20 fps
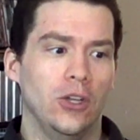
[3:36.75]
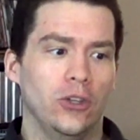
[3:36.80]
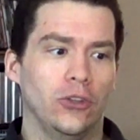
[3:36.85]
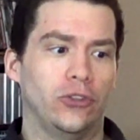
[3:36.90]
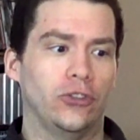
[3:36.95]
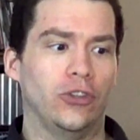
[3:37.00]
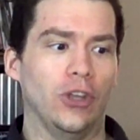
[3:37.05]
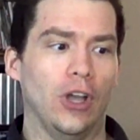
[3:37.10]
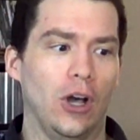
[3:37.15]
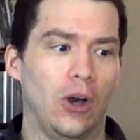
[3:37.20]

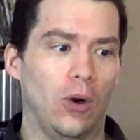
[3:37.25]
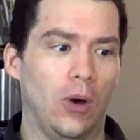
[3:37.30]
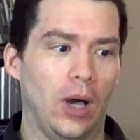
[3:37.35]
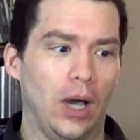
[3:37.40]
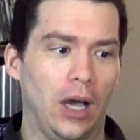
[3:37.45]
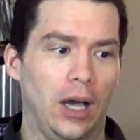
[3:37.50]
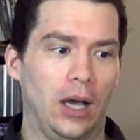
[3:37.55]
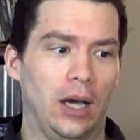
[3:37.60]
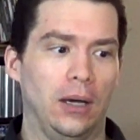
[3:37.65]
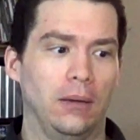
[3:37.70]

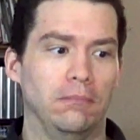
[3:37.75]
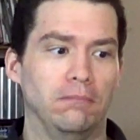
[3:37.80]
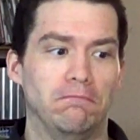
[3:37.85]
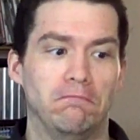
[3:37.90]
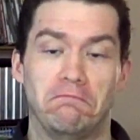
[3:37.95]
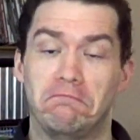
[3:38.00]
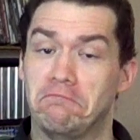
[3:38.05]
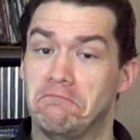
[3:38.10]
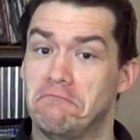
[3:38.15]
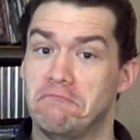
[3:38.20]

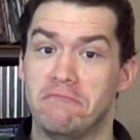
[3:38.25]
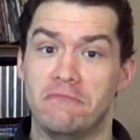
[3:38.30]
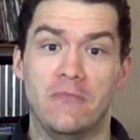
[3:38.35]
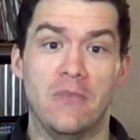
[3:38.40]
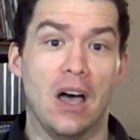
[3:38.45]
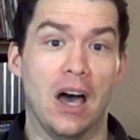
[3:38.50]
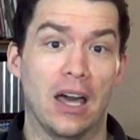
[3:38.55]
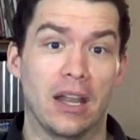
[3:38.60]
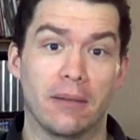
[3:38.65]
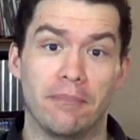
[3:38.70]
So,
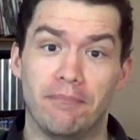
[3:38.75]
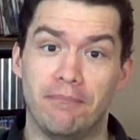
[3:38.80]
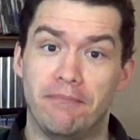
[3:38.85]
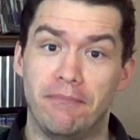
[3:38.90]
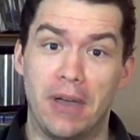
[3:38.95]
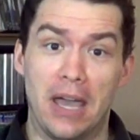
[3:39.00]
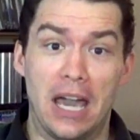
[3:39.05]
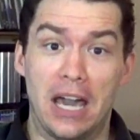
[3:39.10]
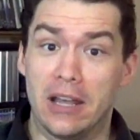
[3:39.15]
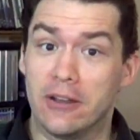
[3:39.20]
not a
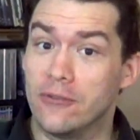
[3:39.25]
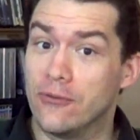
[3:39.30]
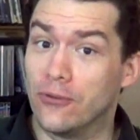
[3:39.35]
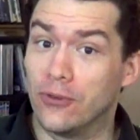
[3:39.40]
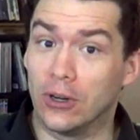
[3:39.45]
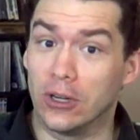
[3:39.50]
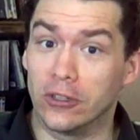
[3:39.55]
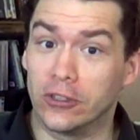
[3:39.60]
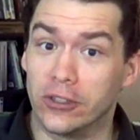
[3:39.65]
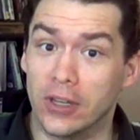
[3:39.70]
bad
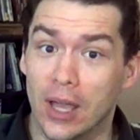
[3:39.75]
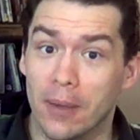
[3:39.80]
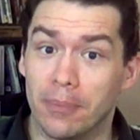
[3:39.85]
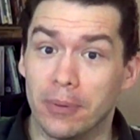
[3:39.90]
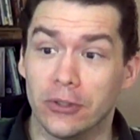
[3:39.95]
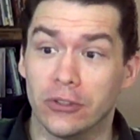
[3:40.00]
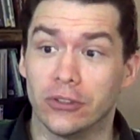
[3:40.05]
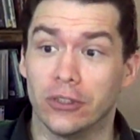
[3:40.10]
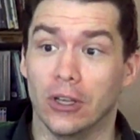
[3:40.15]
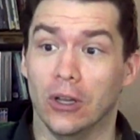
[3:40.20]
first
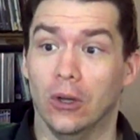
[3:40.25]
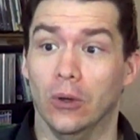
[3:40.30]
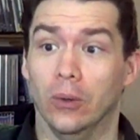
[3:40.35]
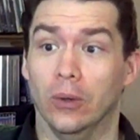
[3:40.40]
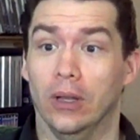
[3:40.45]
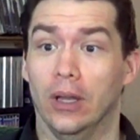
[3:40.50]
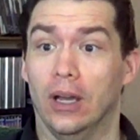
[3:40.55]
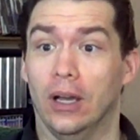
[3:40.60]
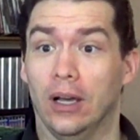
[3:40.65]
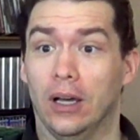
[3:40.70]

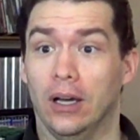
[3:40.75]
episode.